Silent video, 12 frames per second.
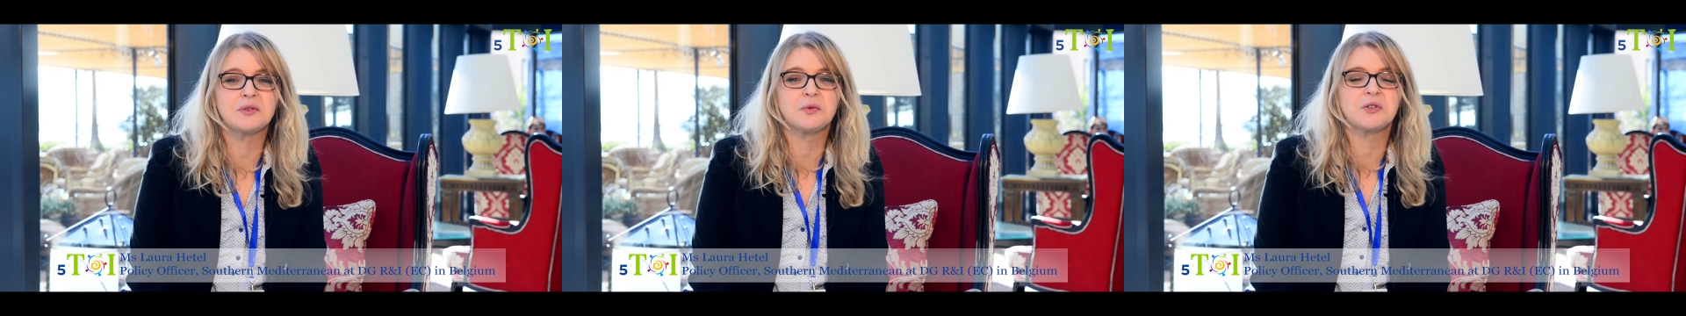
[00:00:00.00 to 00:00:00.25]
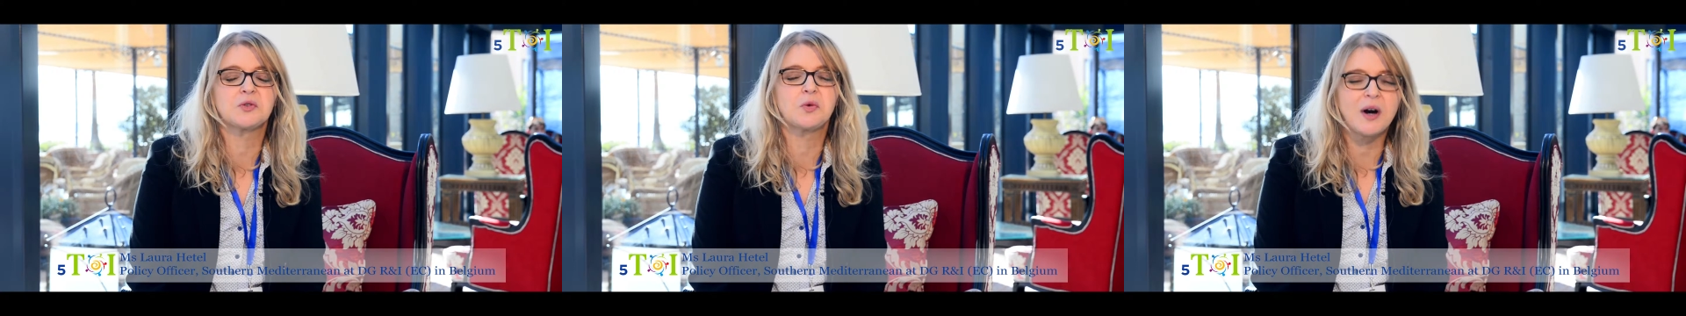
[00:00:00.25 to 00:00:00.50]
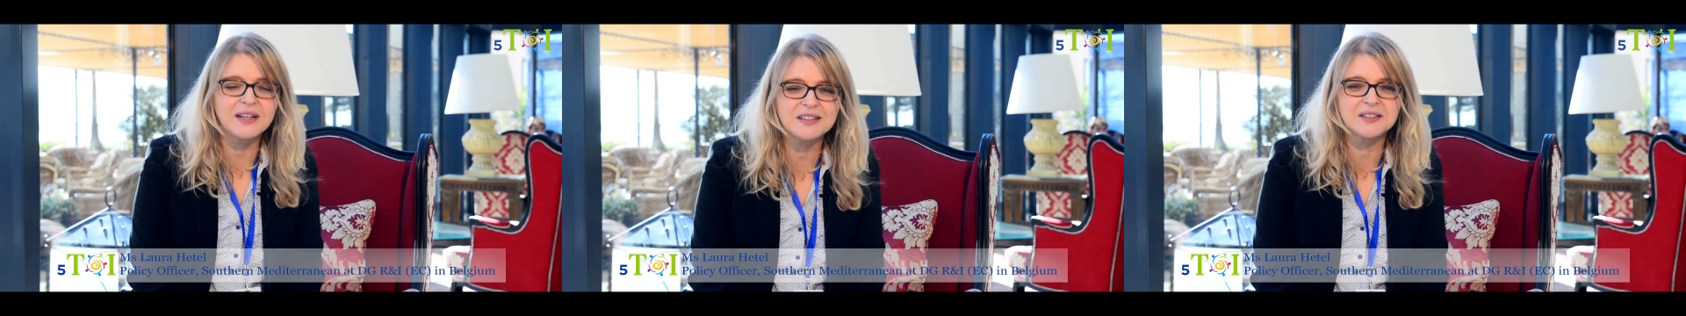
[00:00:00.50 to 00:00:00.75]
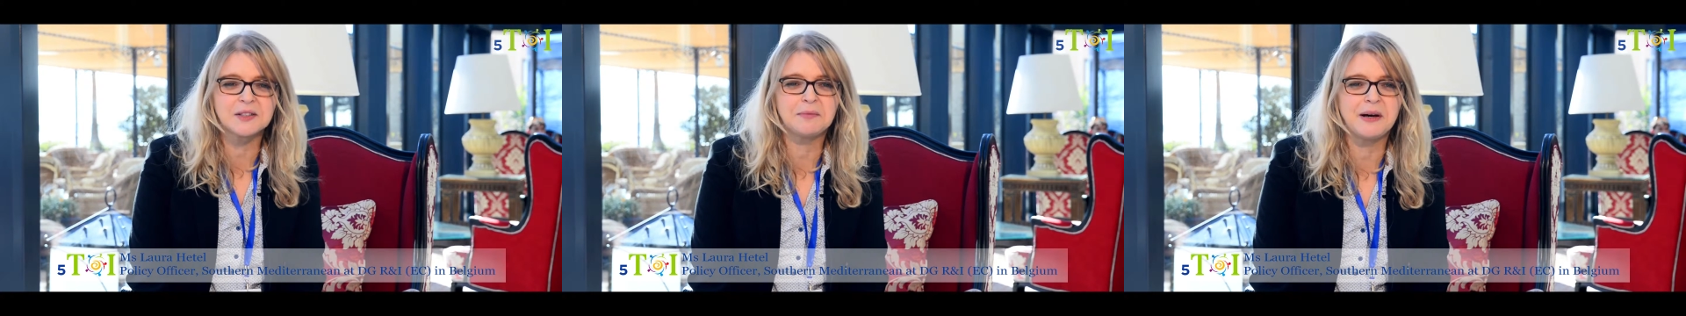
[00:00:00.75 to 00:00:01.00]
It was quite
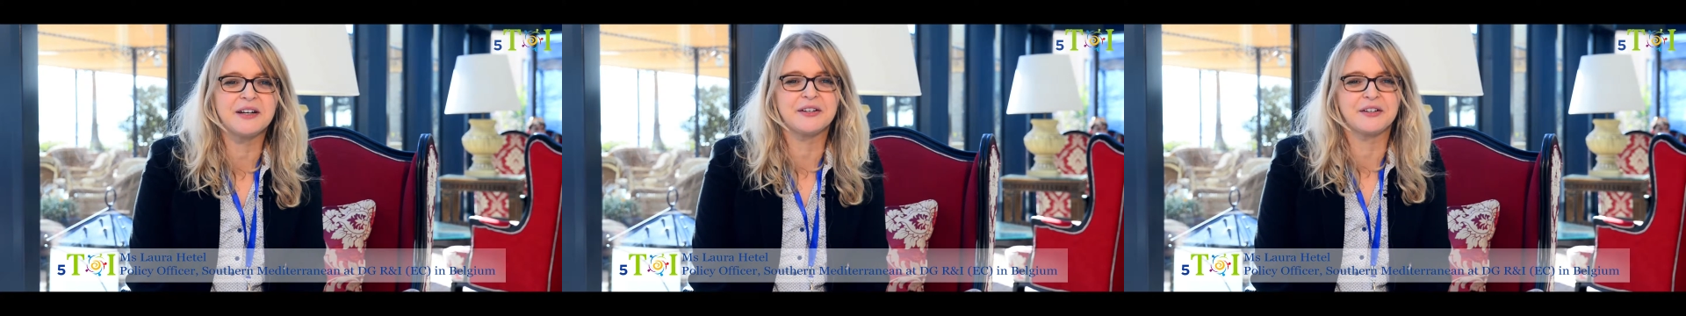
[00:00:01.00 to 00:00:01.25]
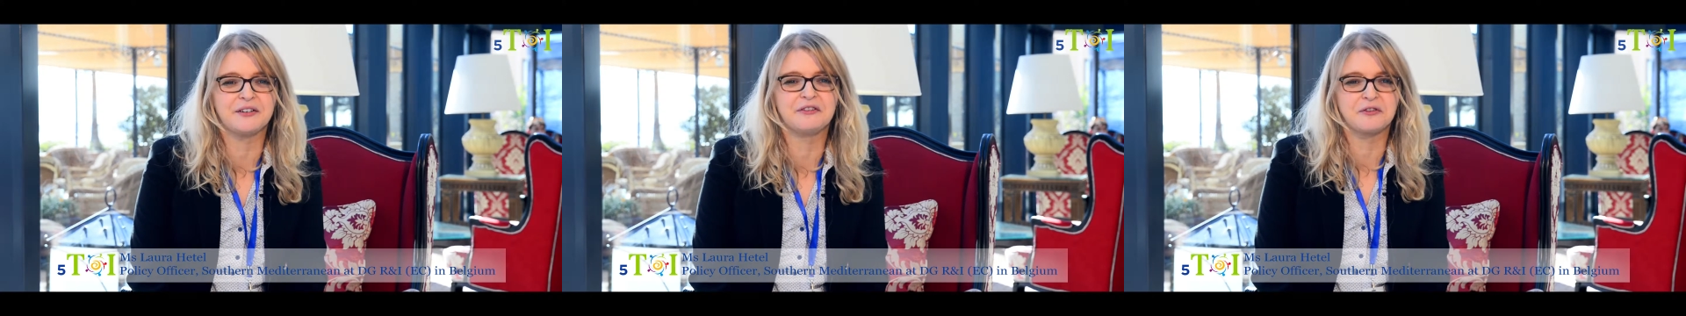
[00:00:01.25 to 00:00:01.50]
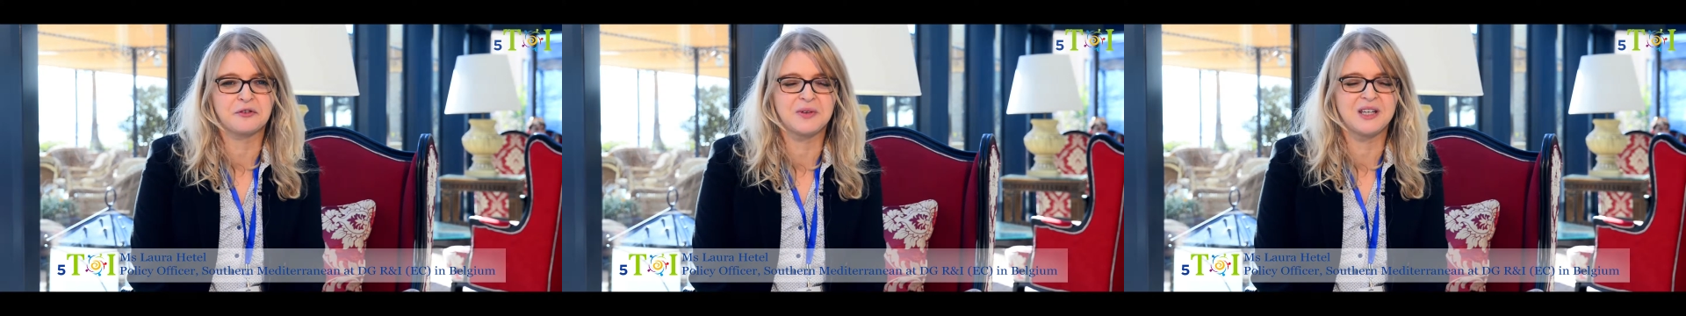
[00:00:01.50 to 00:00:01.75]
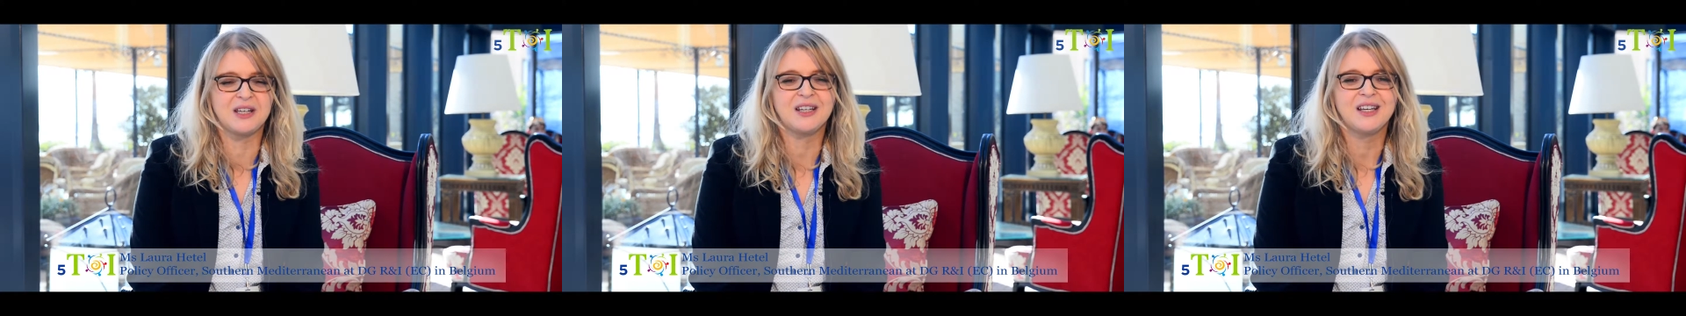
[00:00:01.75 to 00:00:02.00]
inspiring for
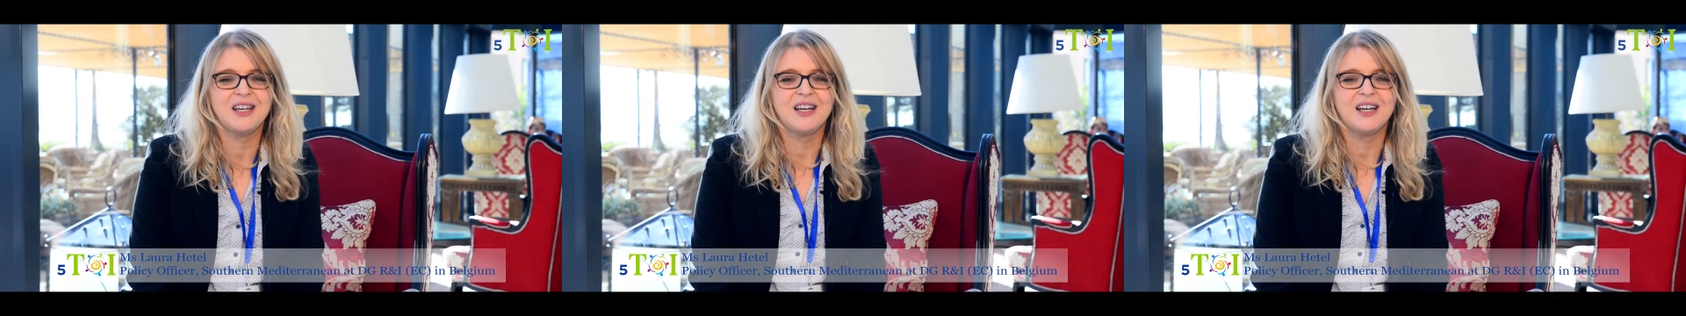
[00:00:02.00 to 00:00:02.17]
me